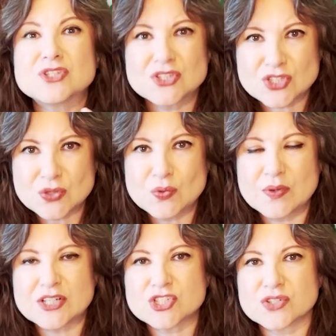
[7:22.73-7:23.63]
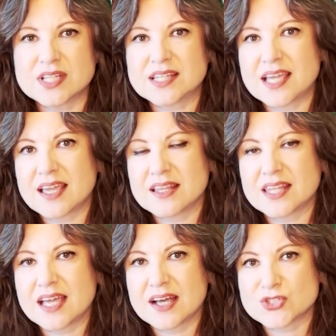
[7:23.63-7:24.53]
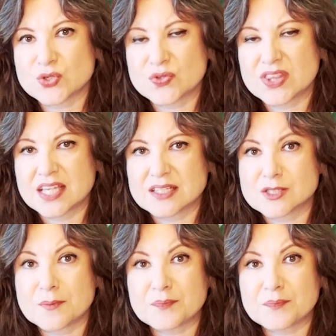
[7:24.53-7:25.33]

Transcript: to ensure that they got certain things